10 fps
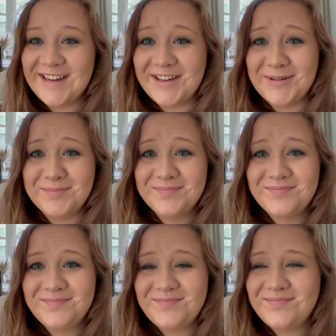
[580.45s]

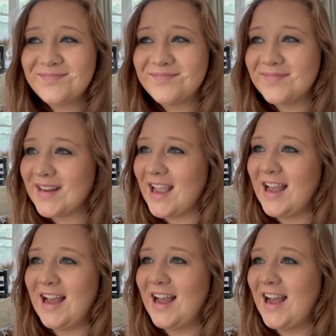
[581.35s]

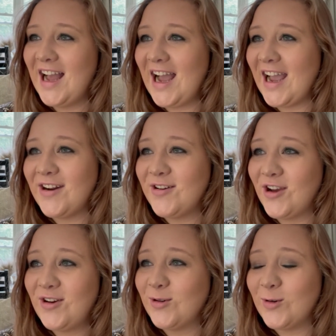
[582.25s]
I don't
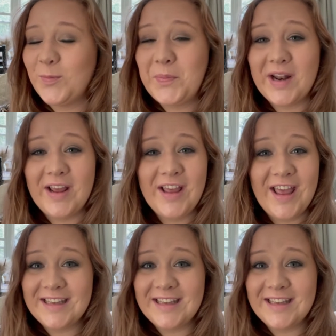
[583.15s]
know, but